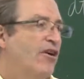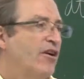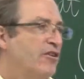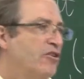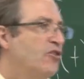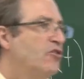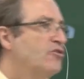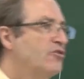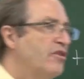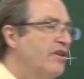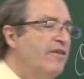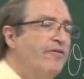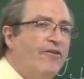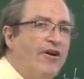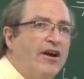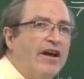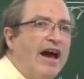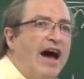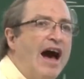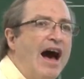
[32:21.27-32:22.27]
usually a
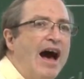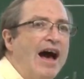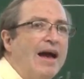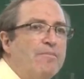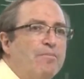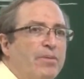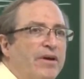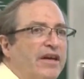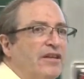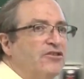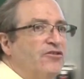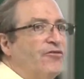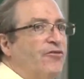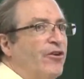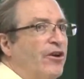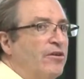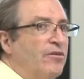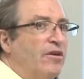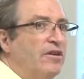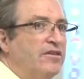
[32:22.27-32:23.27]
very high-pitched
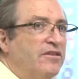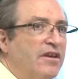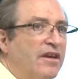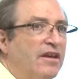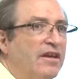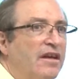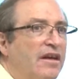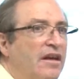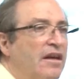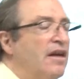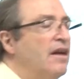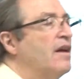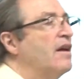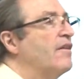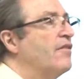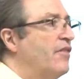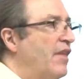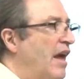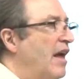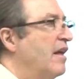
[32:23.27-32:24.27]
frequency,
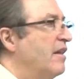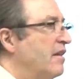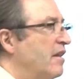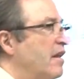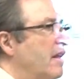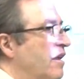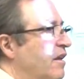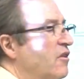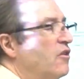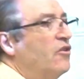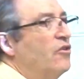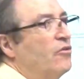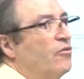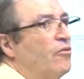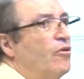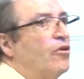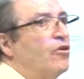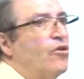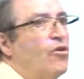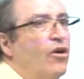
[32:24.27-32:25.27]
then you
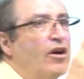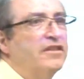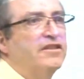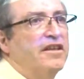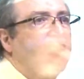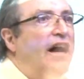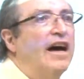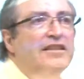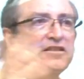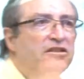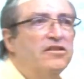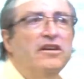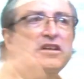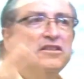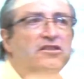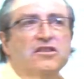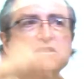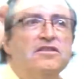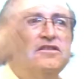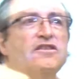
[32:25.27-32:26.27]
will cause the
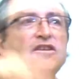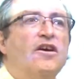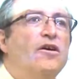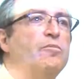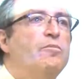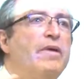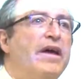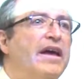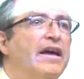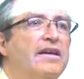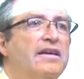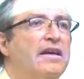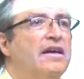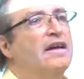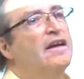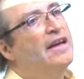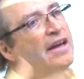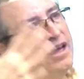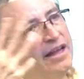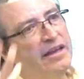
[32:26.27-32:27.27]
oscillations to go big,
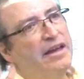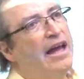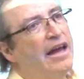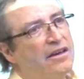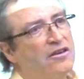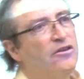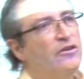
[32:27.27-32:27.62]
and that